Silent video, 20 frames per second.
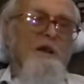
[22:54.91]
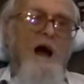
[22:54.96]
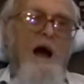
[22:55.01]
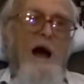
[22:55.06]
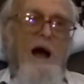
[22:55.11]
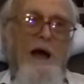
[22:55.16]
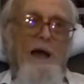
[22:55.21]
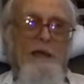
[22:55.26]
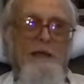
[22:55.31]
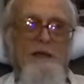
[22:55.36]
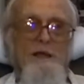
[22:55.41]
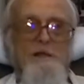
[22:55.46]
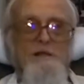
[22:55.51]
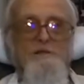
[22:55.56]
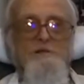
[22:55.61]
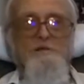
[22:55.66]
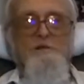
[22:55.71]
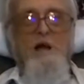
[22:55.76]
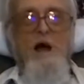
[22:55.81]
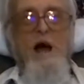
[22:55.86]
guy
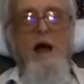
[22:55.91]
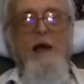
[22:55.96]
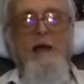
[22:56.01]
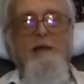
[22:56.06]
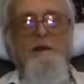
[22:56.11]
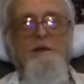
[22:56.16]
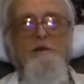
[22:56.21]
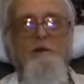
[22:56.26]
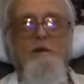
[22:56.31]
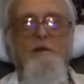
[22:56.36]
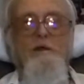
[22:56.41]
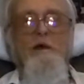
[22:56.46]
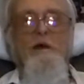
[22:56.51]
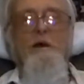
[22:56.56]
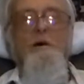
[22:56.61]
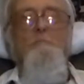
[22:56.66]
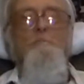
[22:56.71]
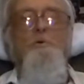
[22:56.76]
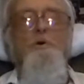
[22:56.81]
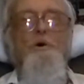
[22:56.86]
inside had
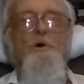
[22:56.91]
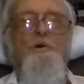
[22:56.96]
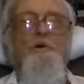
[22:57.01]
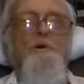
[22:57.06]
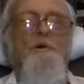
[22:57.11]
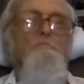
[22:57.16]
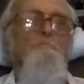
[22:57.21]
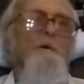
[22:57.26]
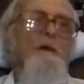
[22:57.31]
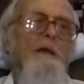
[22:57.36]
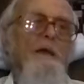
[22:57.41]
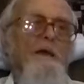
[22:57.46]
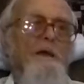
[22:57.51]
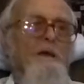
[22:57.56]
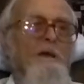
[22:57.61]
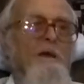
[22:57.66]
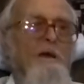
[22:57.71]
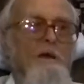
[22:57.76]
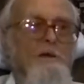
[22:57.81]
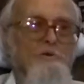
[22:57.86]
put
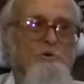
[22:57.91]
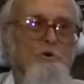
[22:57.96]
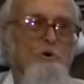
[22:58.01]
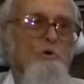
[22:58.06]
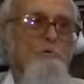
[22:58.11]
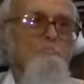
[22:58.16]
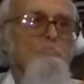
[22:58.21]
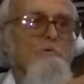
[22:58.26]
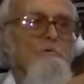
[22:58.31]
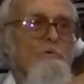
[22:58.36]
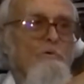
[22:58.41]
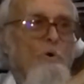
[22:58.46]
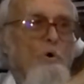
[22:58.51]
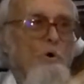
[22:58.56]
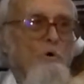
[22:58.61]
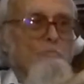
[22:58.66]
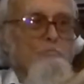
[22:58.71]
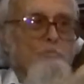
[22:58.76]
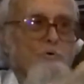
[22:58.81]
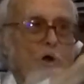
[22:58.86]
big
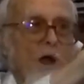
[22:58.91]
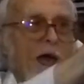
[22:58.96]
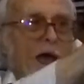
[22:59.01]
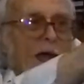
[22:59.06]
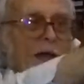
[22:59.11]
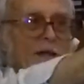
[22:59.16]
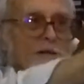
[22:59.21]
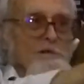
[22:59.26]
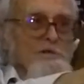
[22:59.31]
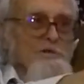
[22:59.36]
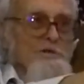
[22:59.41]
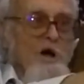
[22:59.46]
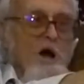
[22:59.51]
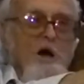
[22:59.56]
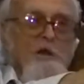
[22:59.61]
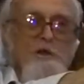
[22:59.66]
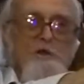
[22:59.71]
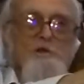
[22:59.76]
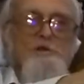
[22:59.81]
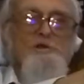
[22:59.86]
2x4 brackets
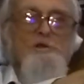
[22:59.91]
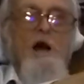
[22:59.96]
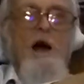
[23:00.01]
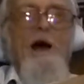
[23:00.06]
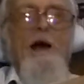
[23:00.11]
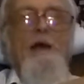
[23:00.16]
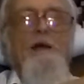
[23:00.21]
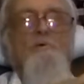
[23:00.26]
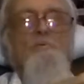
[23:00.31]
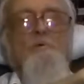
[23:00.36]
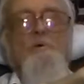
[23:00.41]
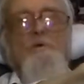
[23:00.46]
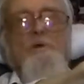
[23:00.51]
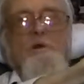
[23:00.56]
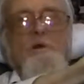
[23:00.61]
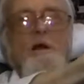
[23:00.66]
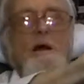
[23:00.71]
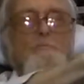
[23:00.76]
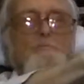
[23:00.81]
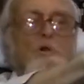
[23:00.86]
on the side
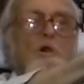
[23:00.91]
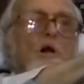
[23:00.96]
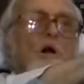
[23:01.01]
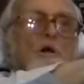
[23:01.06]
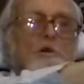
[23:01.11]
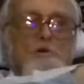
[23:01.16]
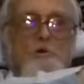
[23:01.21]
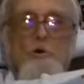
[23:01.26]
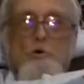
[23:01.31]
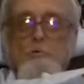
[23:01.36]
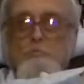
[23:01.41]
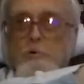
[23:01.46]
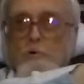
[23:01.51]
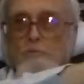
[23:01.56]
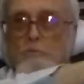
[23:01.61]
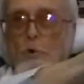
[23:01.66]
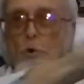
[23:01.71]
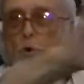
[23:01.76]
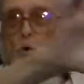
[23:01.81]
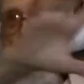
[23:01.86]
with a couple
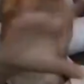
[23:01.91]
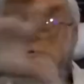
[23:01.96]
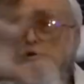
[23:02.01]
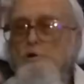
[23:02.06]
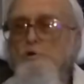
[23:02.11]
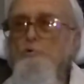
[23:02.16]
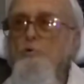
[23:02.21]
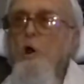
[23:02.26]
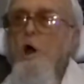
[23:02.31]
2x4s